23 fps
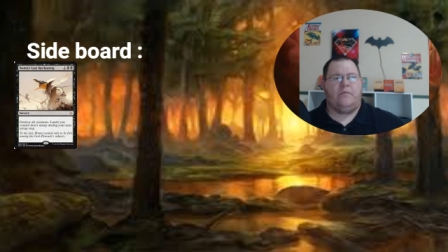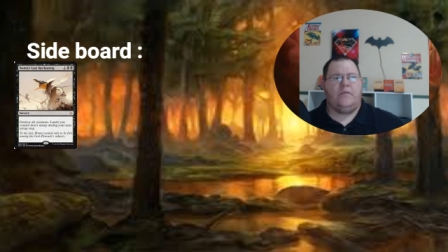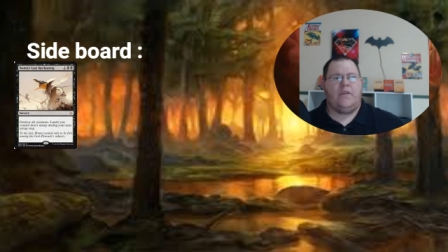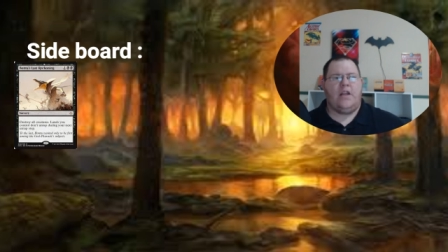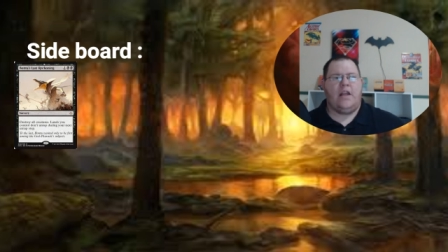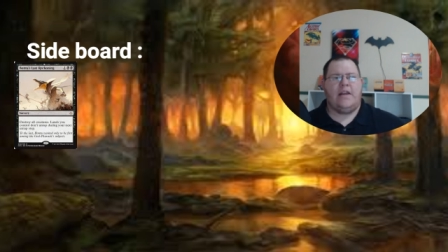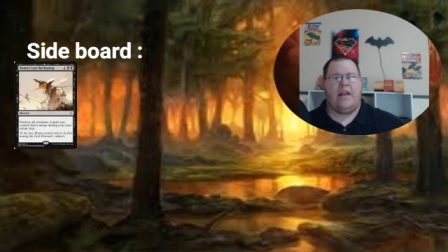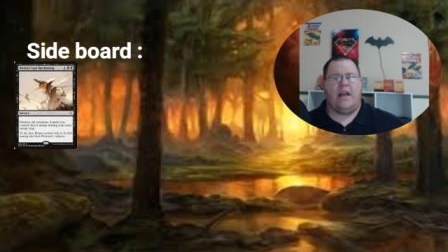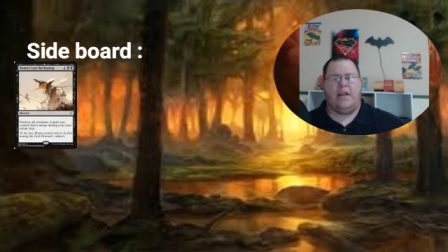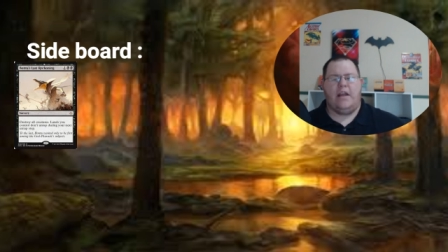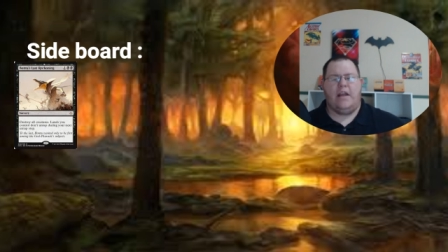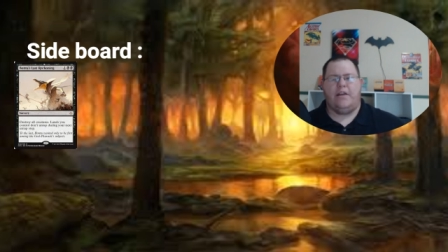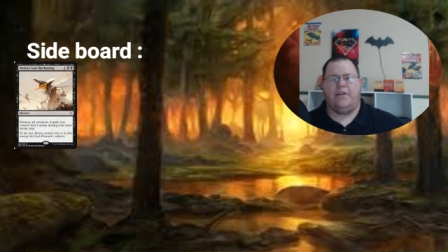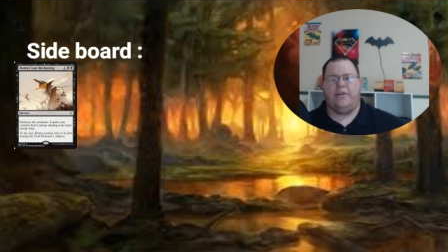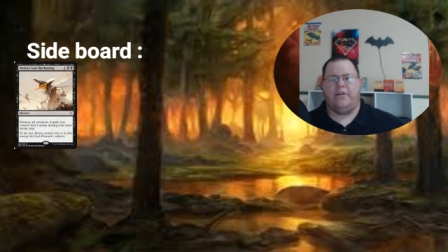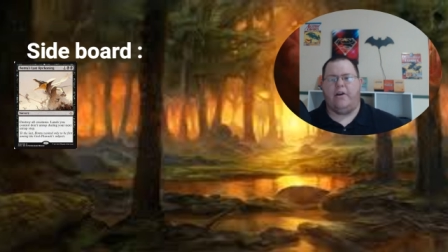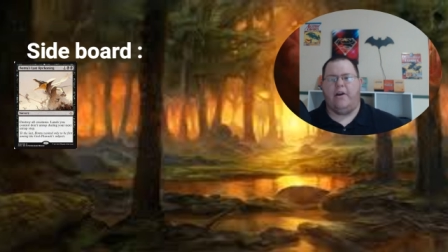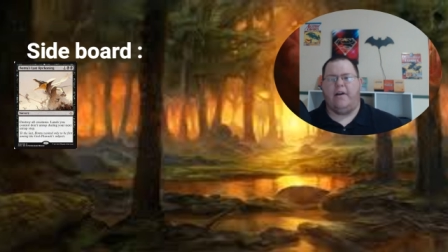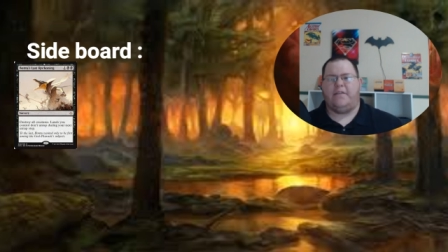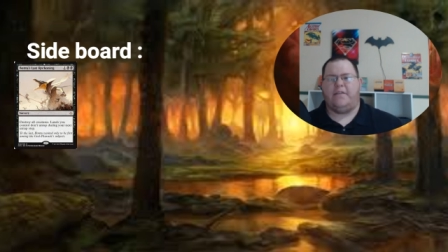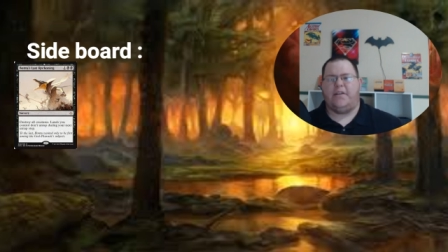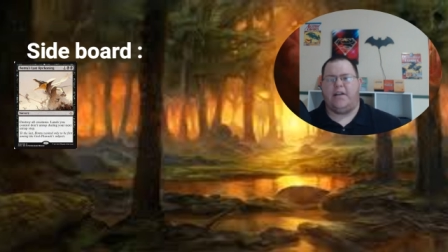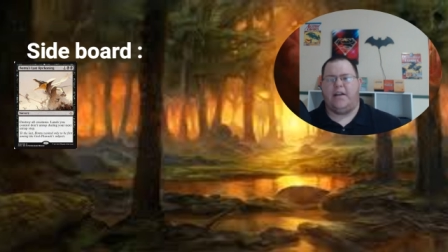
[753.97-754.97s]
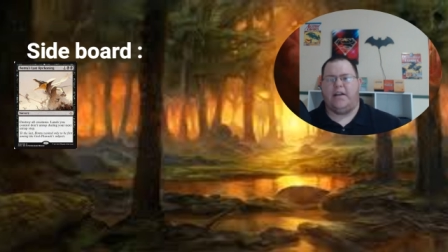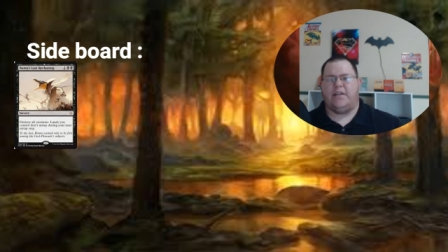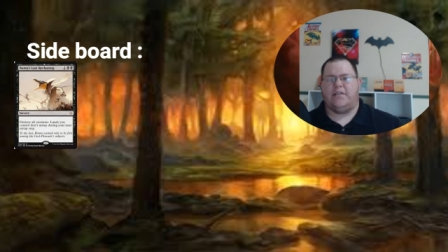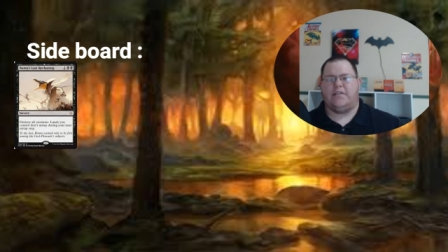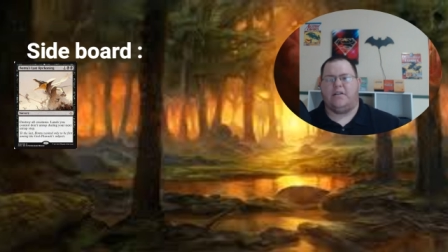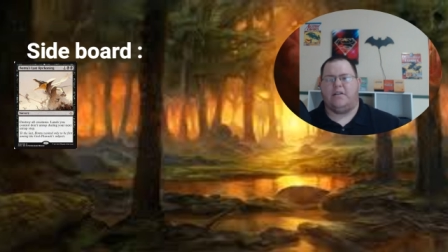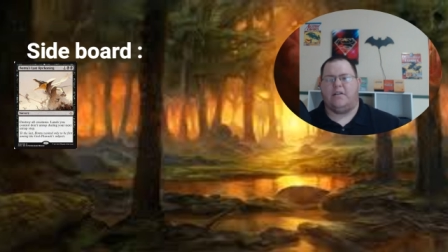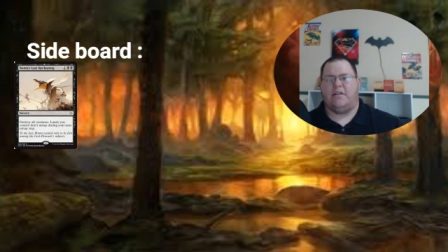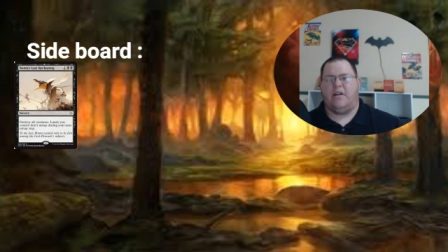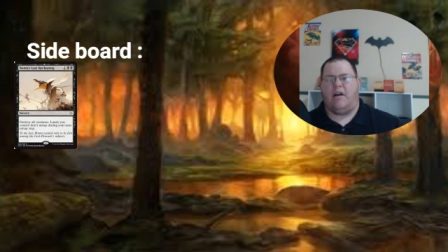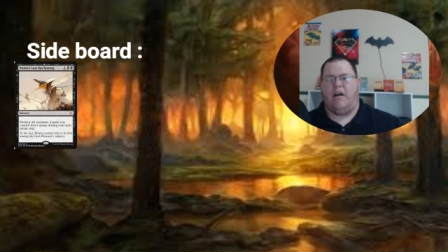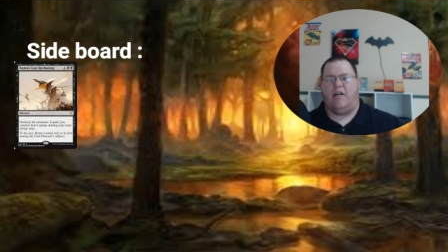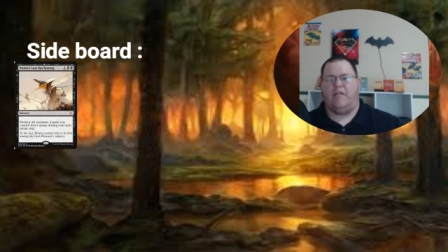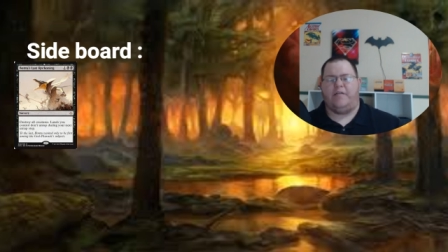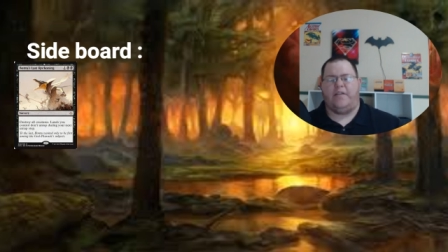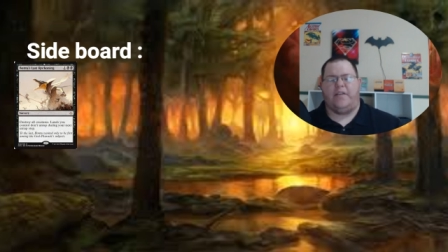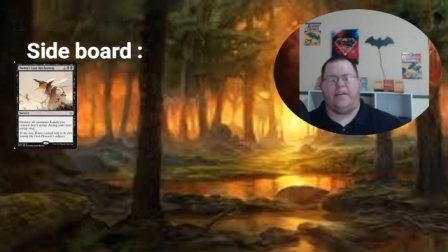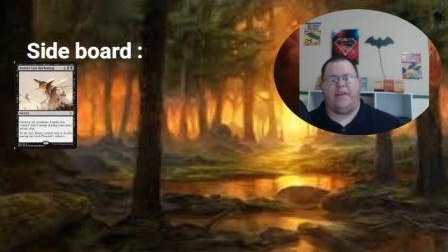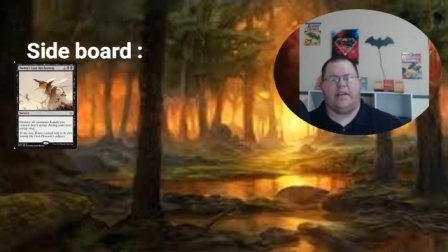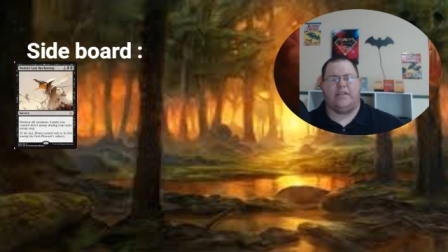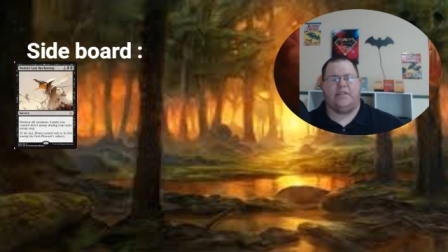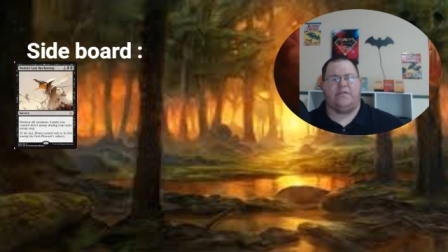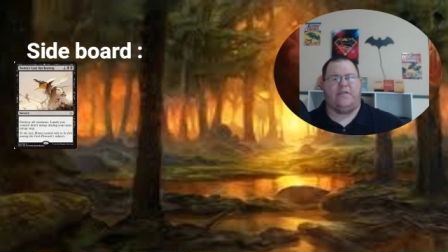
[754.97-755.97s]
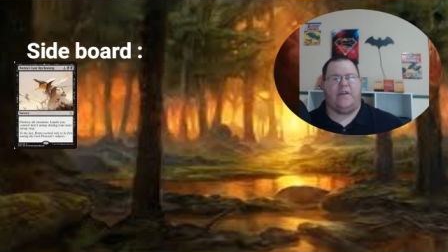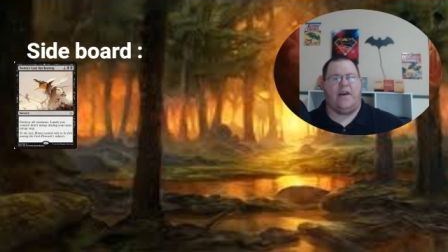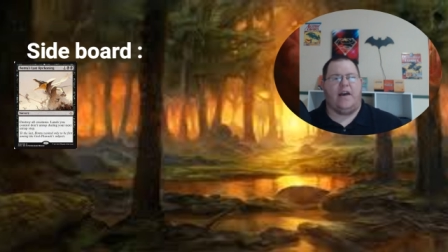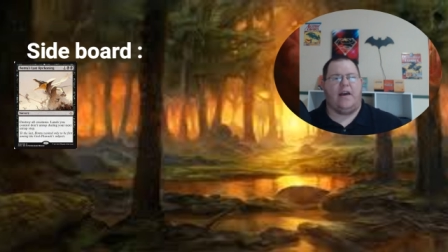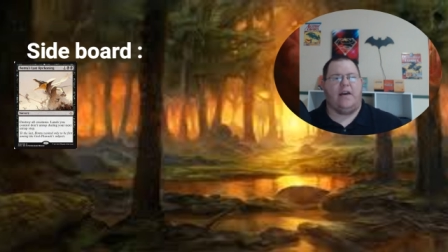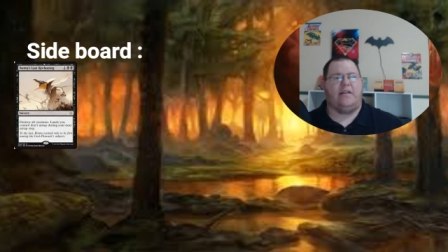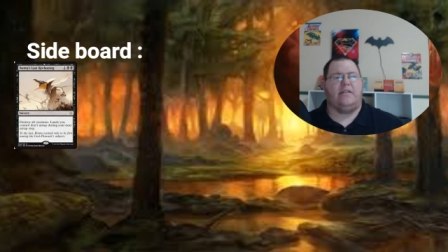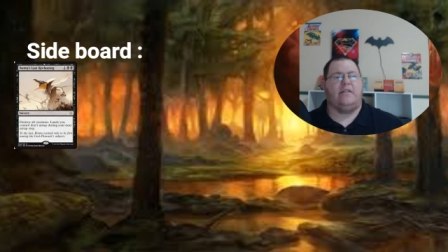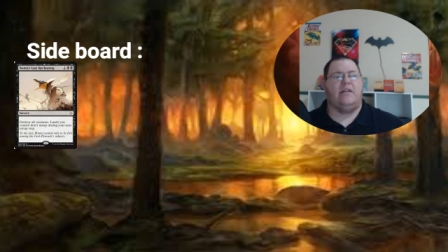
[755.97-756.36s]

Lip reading: Now, yeah, you're going to have to take a turn off, and that's fine.